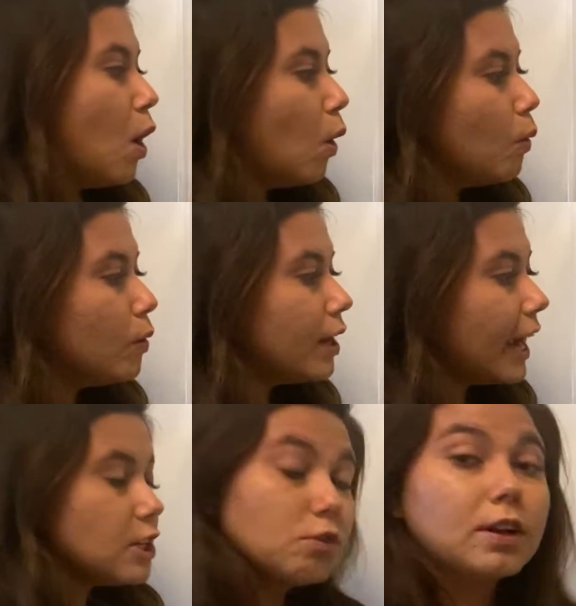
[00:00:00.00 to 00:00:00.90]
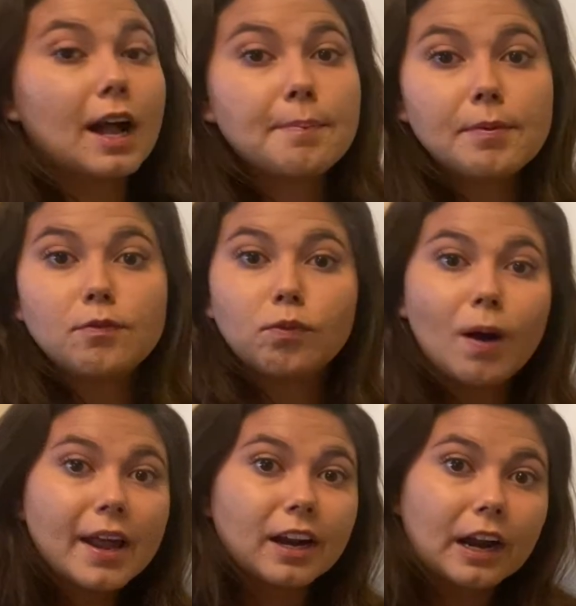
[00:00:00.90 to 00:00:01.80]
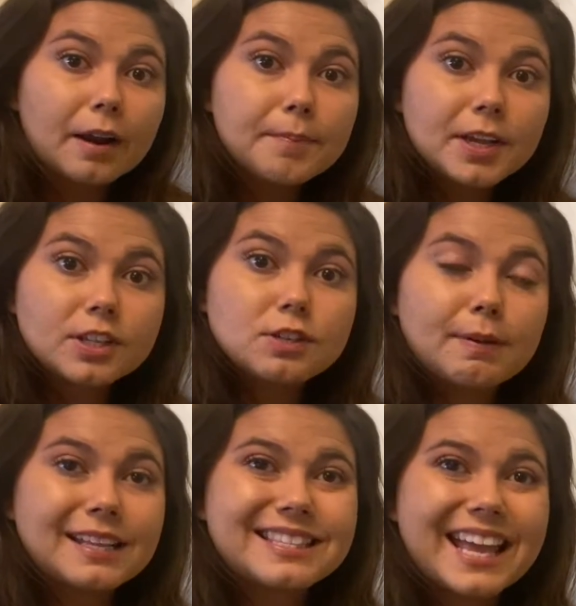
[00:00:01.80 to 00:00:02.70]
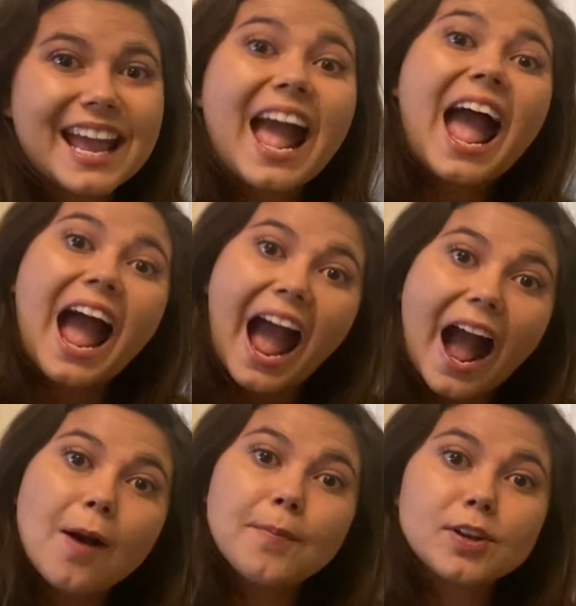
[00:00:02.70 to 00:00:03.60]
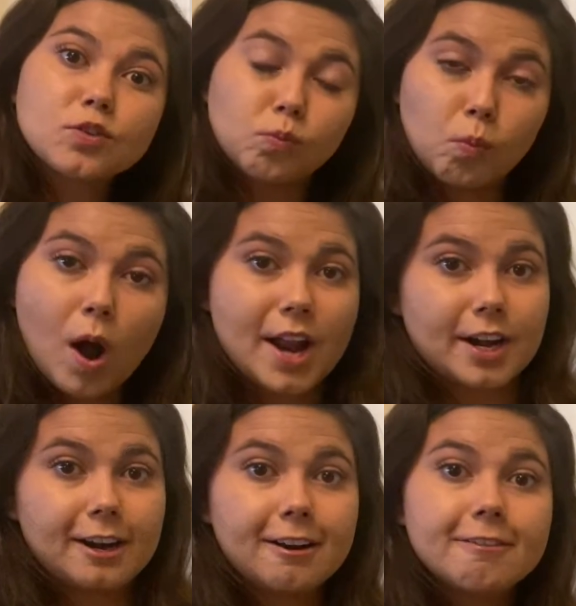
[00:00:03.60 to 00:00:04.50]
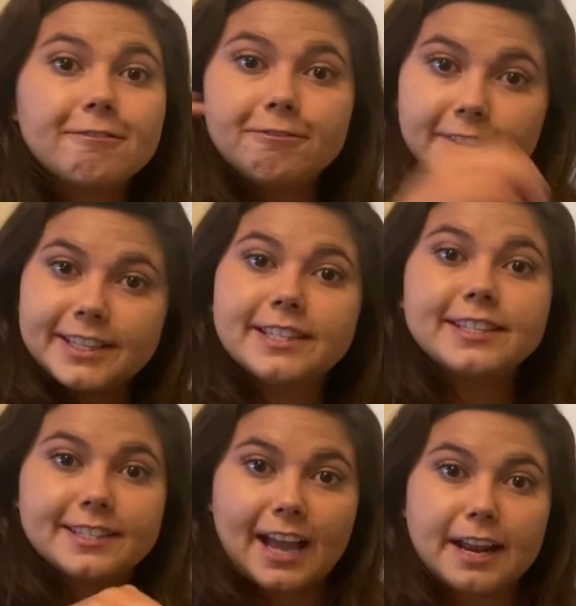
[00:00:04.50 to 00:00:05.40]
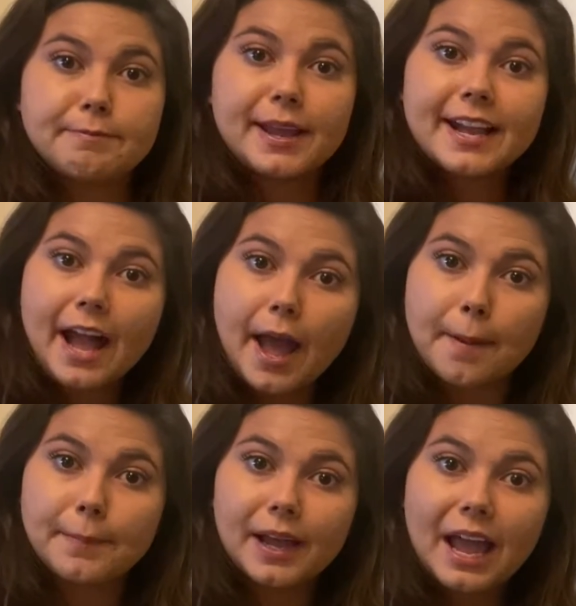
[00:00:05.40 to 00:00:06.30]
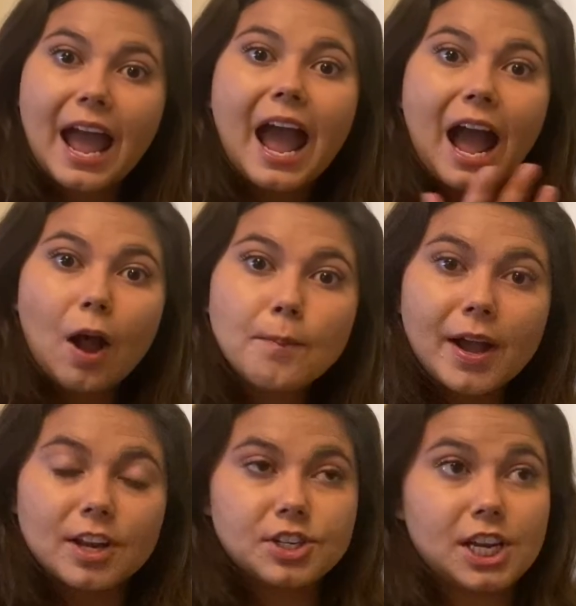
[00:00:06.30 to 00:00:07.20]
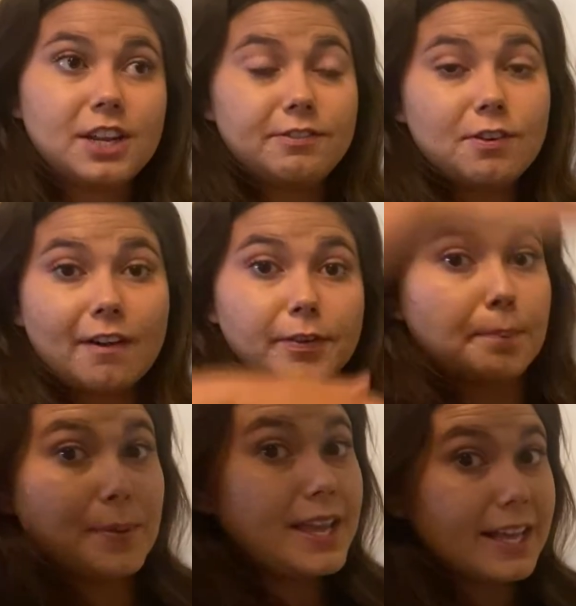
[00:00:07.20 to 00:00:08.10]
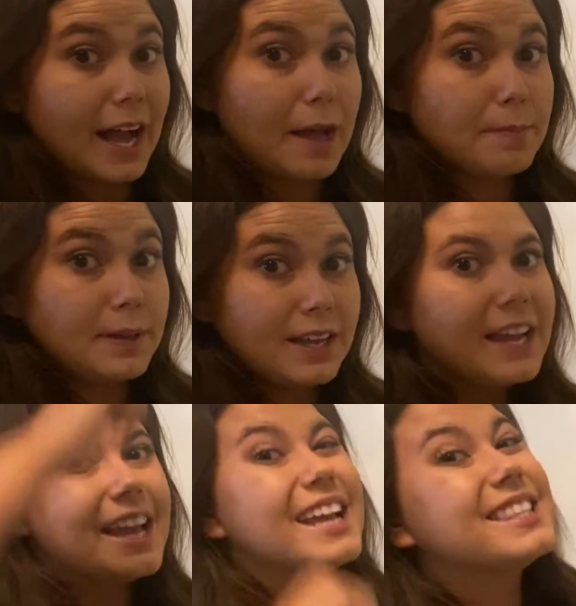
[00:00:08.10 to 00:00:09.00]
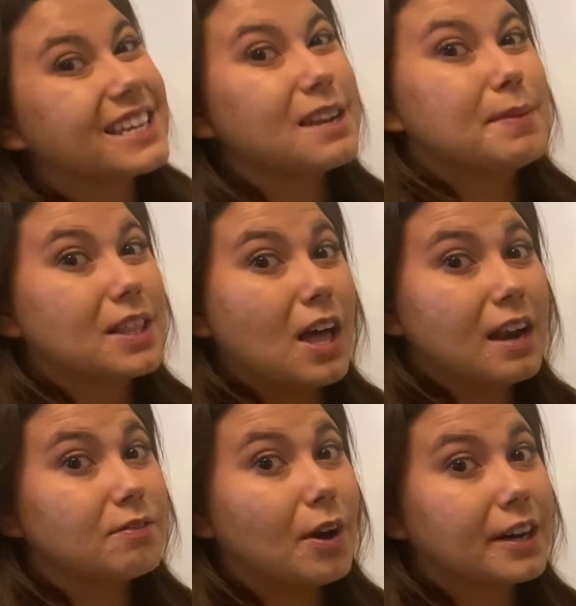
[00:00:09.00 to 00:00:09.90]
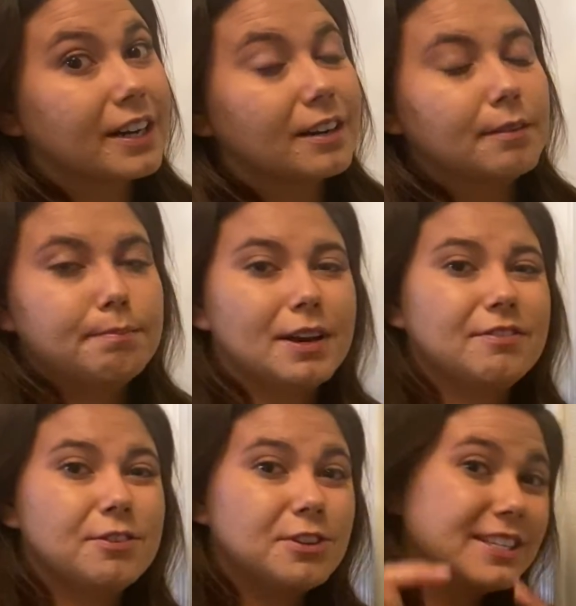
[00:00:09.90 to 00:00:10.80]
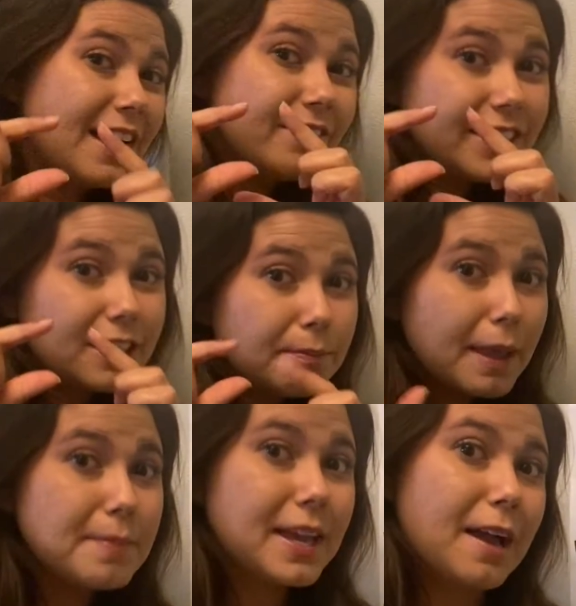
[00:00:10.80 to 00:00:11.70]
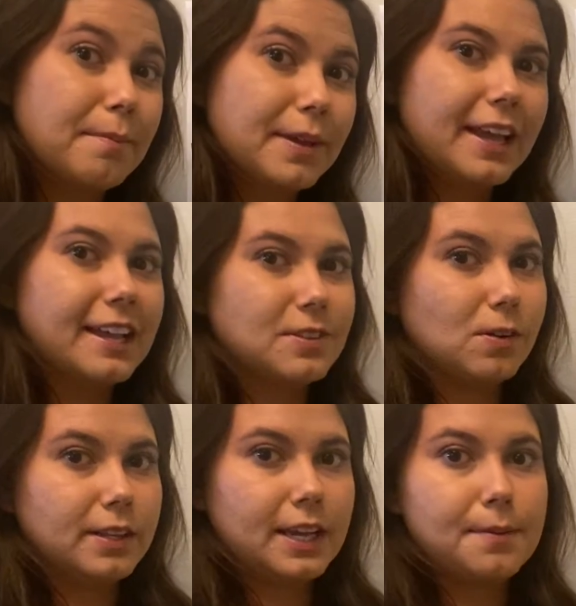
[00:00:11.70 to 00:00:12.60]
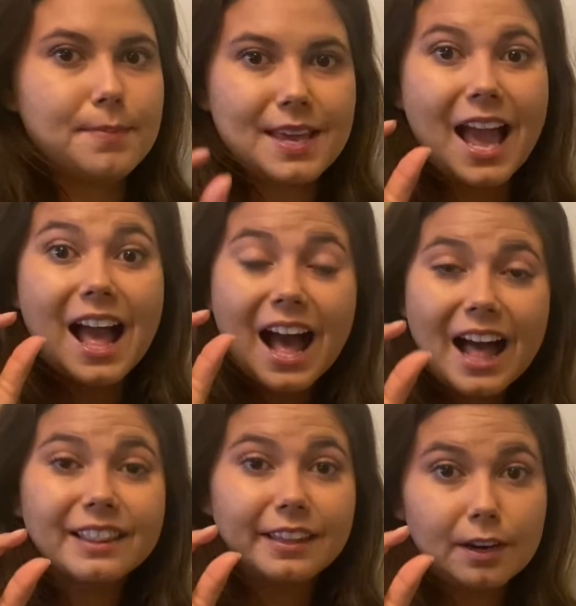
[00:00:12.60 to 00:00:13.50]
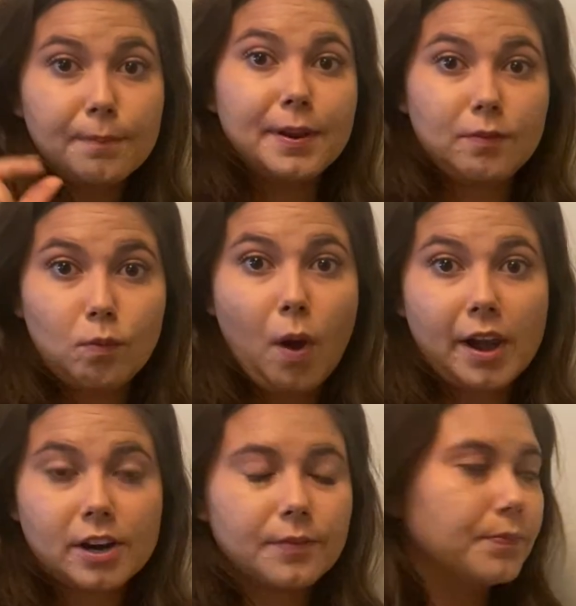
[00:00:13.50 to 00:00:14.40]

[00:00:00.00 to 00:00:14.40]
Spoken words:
Or I drew a cup of water because you might say, how much water fits inside my cup? How much? And if you have a big cup, it's gonna be a lot of water. But if you just have a little baby cup, it's only gonna be a little bit of water.